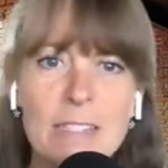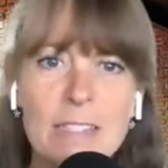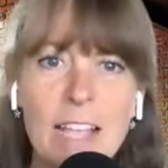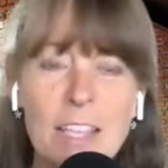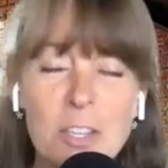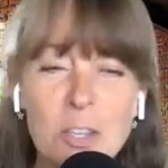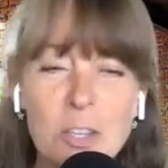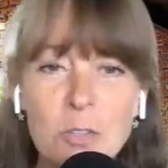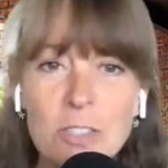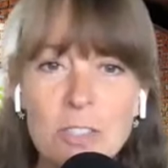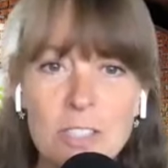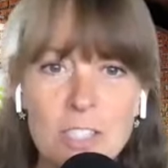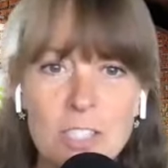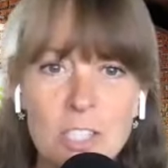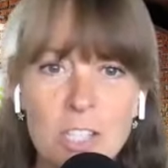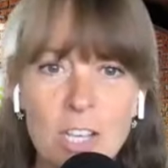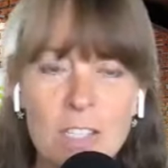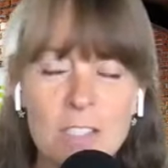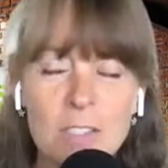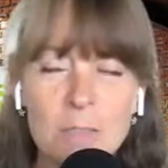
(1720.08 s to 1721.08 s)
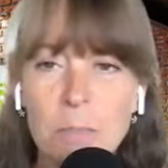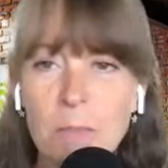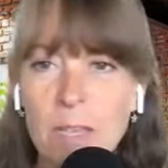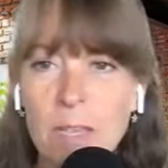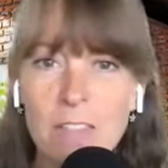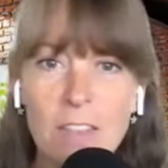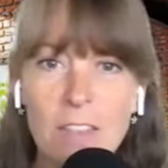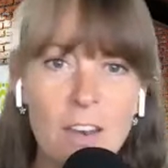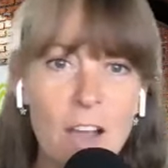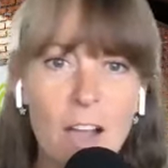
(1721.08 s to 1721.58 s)
Because I used to just
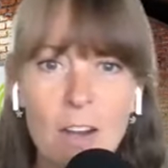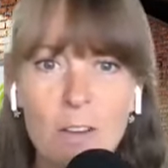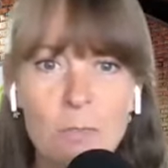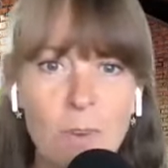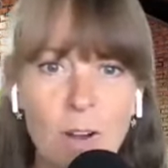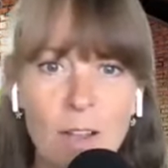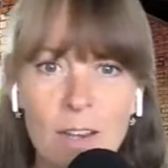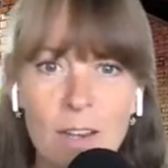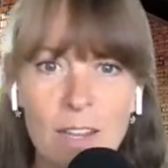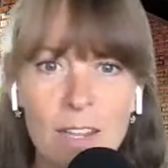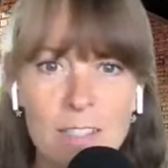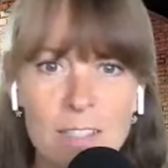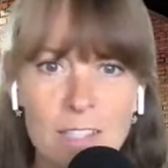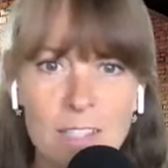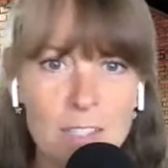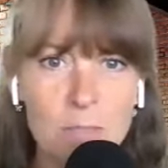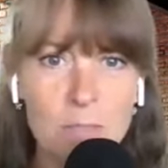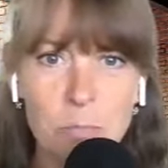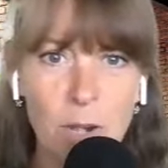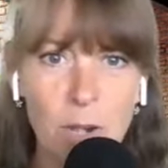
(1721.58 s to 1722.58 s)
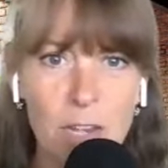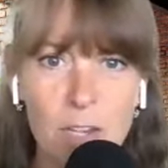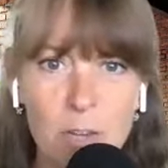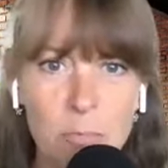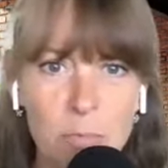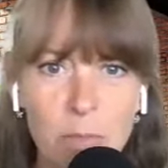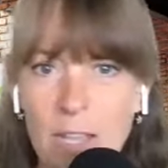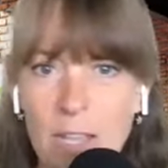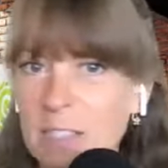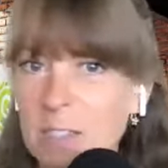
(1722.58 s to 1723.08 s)
me and the dog run into this brand new
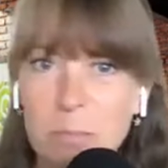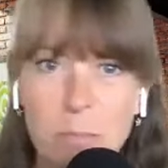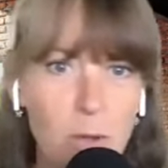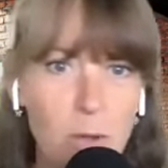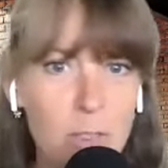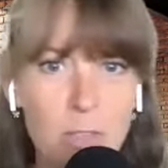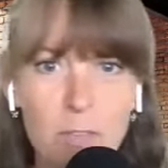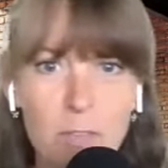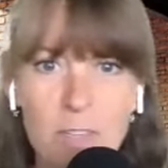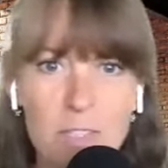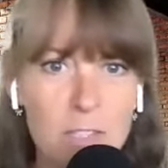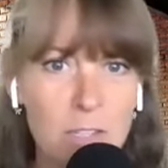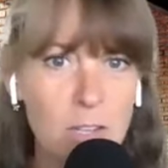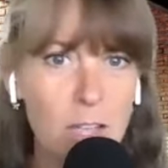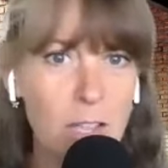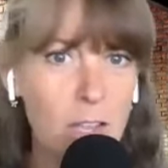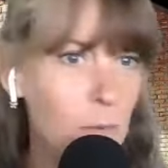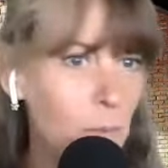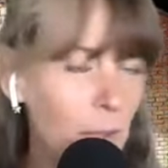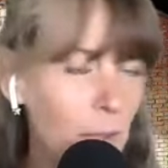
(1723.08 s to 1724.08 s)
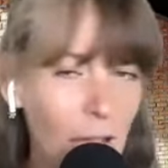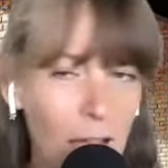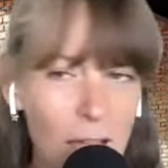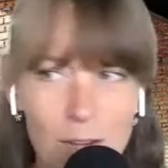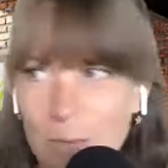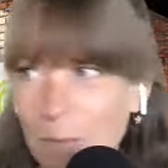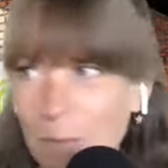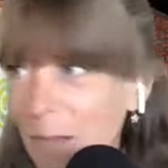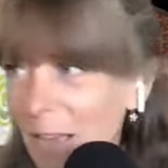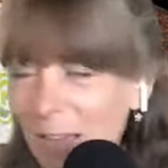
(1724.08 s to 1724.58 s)
place and both of us are like, oh my
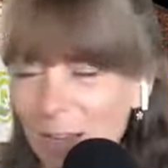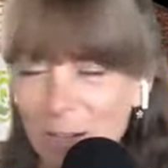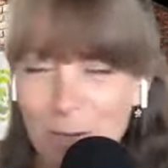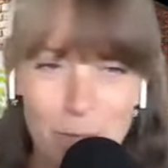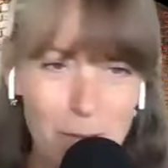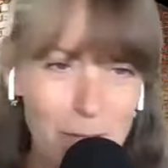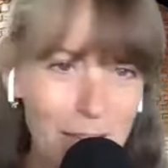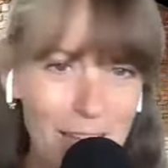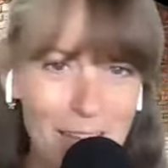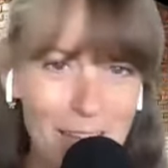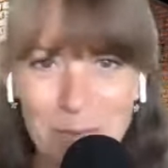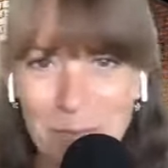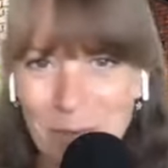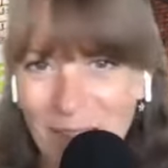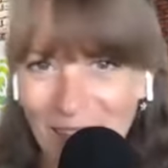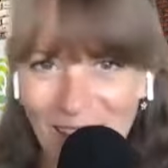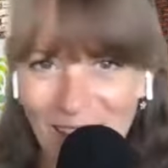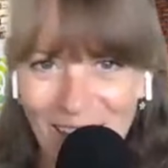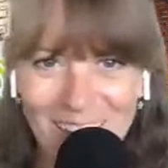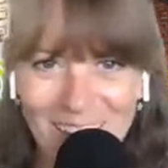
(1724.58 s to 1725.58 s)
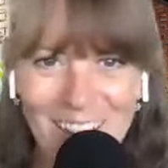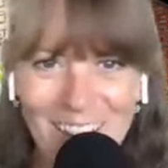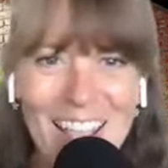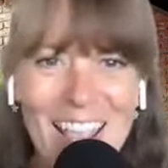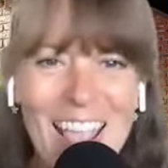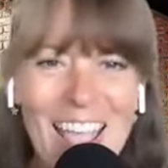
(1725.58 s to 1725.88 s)
God, oh my God, oh my God, oh my God.